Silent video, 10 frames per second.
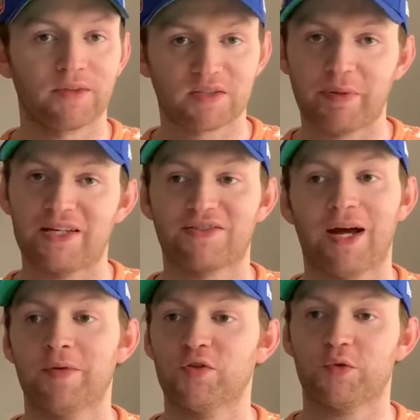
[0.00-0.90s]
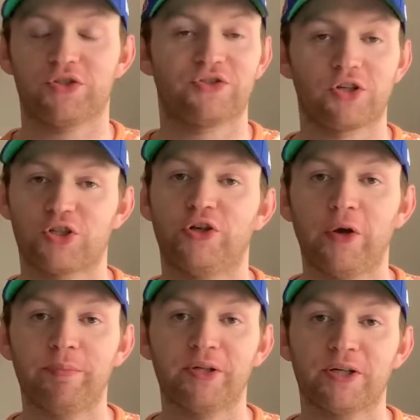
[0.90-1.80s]
Space Diamonds, which is such a
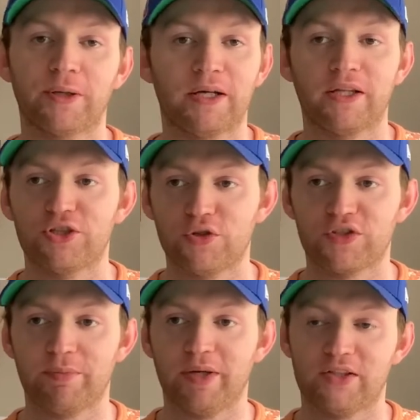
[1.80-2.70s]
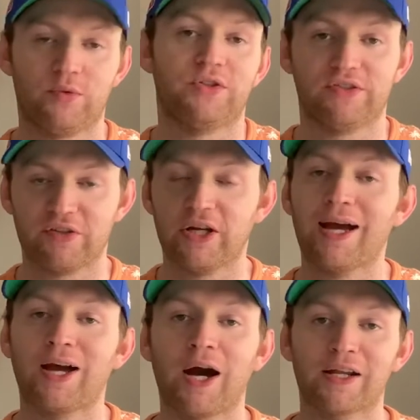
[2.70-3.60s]
good beer, and then Juicy Bits, which is a very
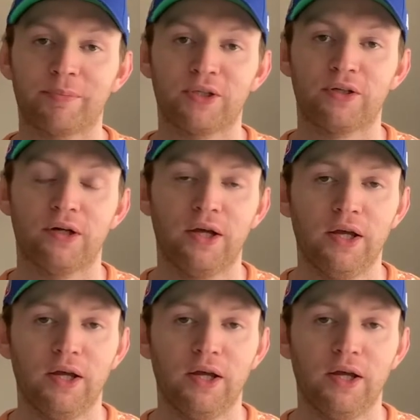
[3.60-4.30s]
iconic beer